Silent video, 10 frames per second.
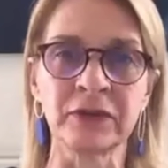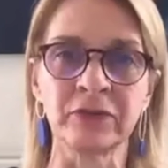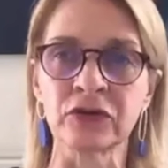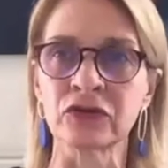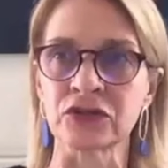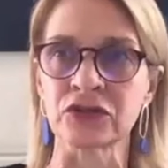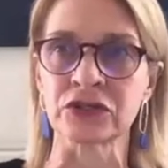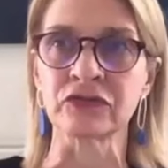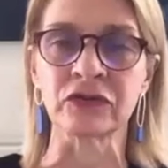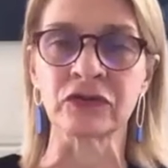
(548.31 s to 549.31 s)
people
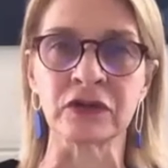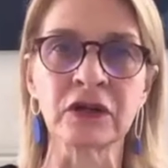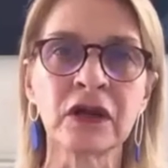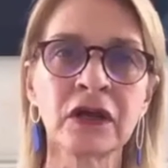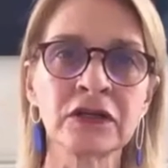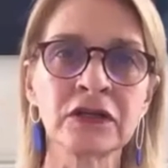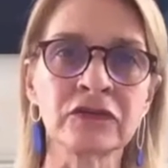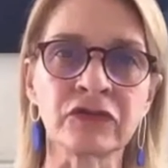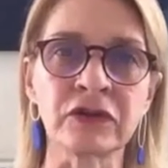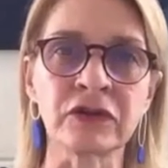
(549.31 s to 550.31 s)
across
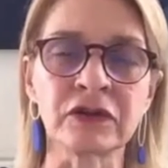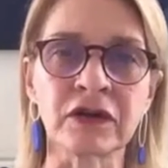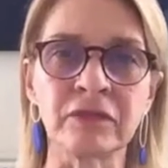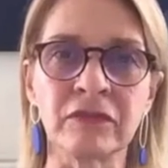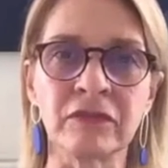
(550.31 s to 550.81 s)
different